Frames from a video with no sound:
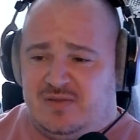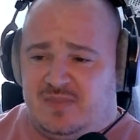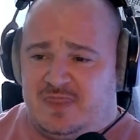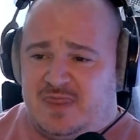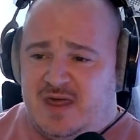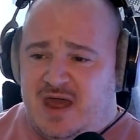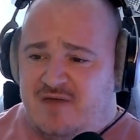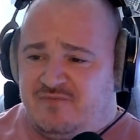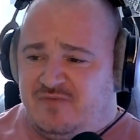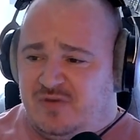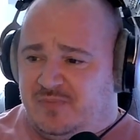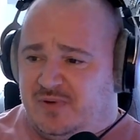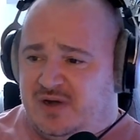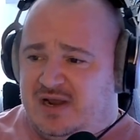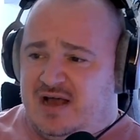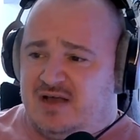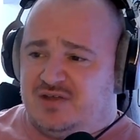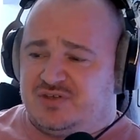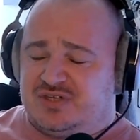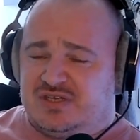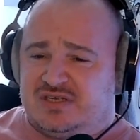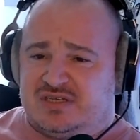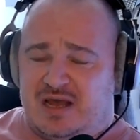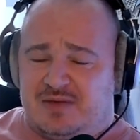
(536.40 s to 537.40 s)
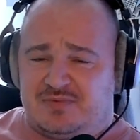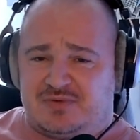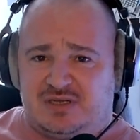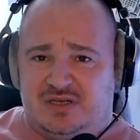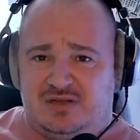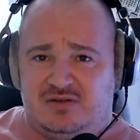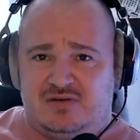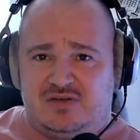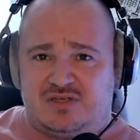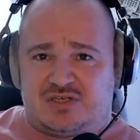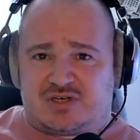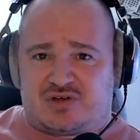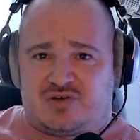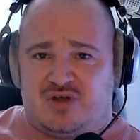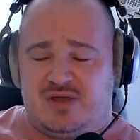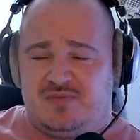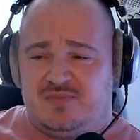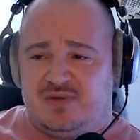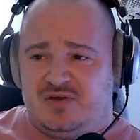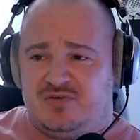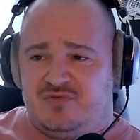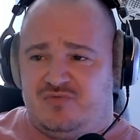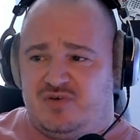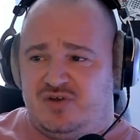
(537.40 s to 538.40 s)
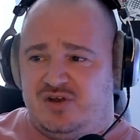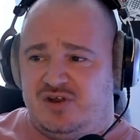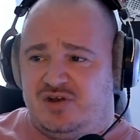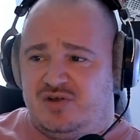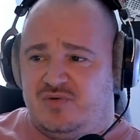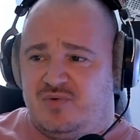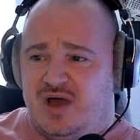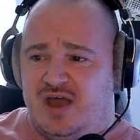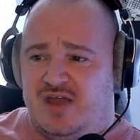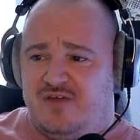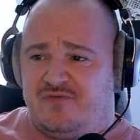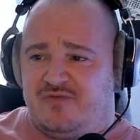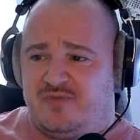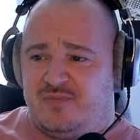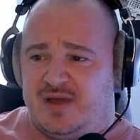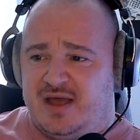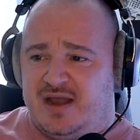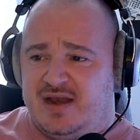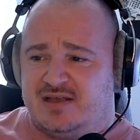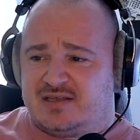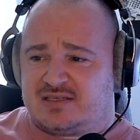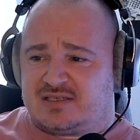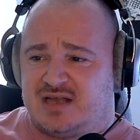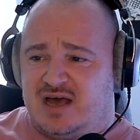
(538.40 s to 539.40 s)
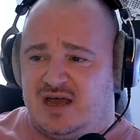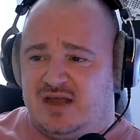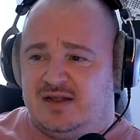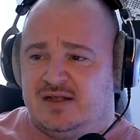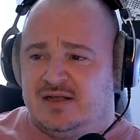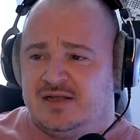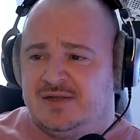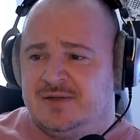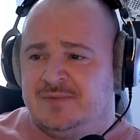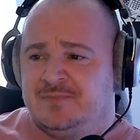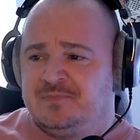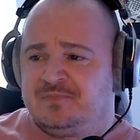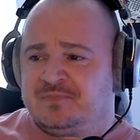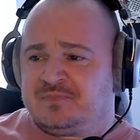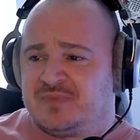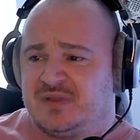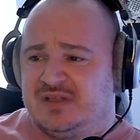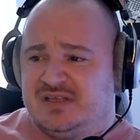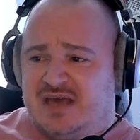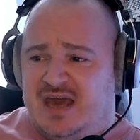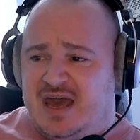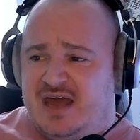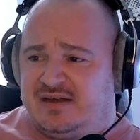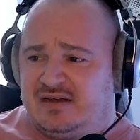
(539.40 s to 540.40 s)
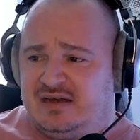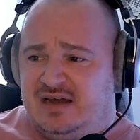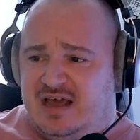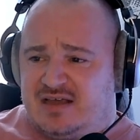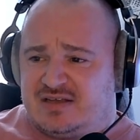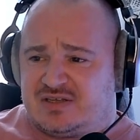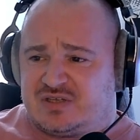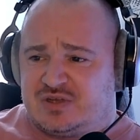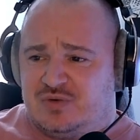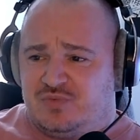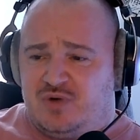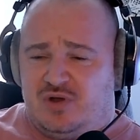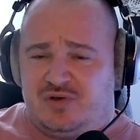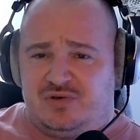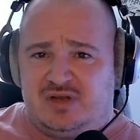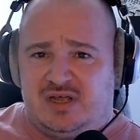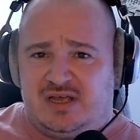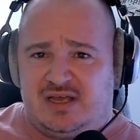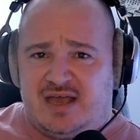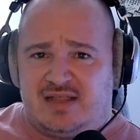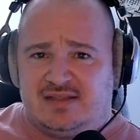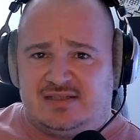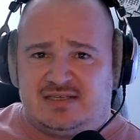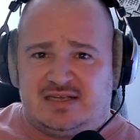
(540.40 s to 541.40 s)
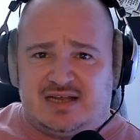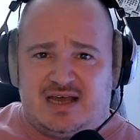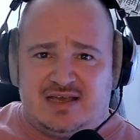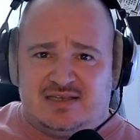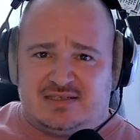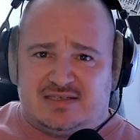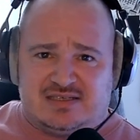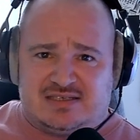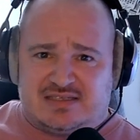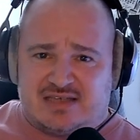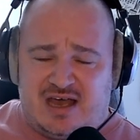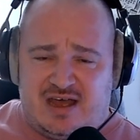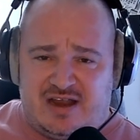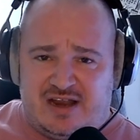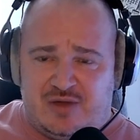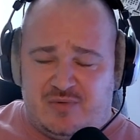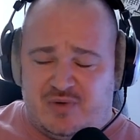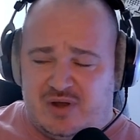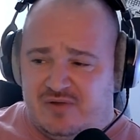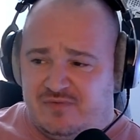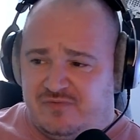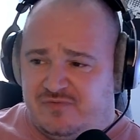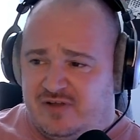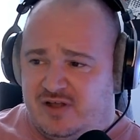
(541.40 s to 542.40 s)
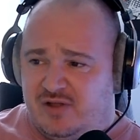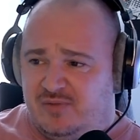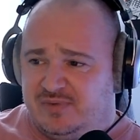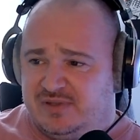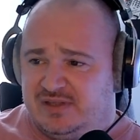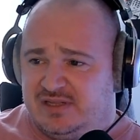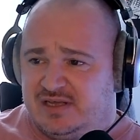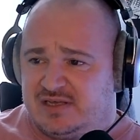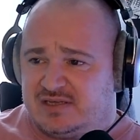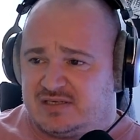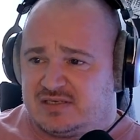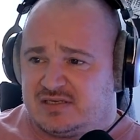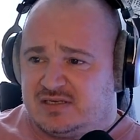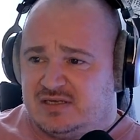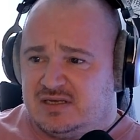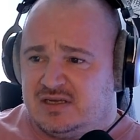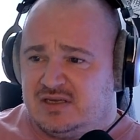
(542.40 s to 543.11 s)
everybody else is absolutely screaming and running away from it. And it's like, yeah, Leicester won again today. This is Saturday when I'm filming this.